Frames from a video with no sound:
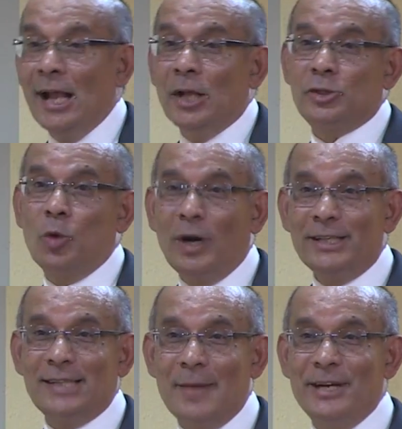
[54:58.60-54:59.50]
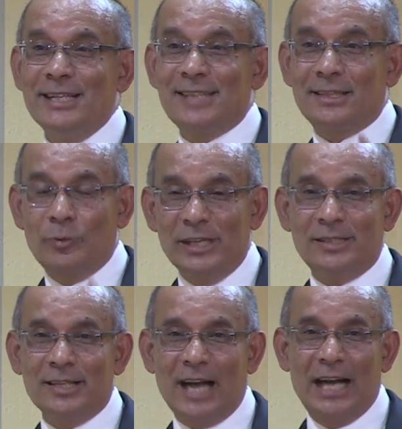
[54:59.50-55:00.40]
So what is happening is that the
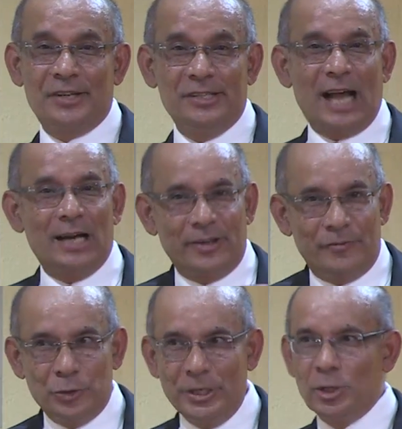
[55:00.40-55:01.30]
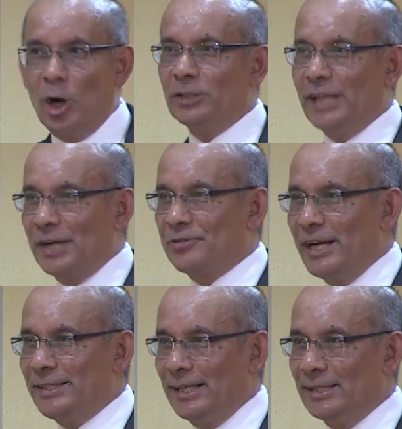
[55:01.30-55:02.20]
Western countries are reviewing all their
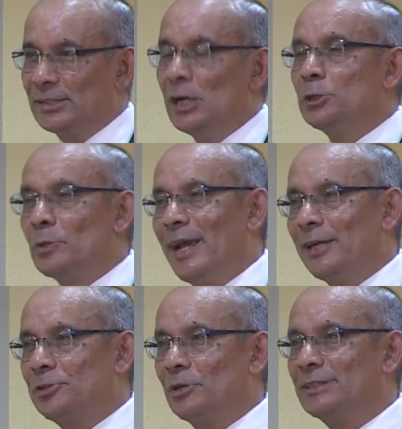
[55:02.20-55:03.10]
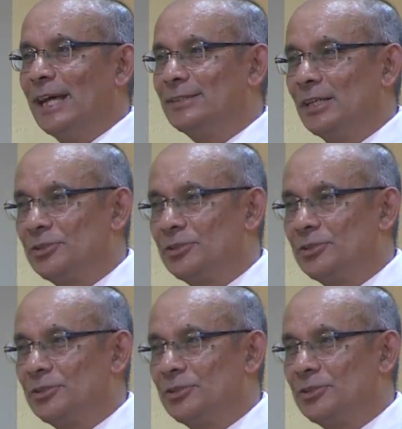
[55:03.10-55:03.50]
treaties to make sure that the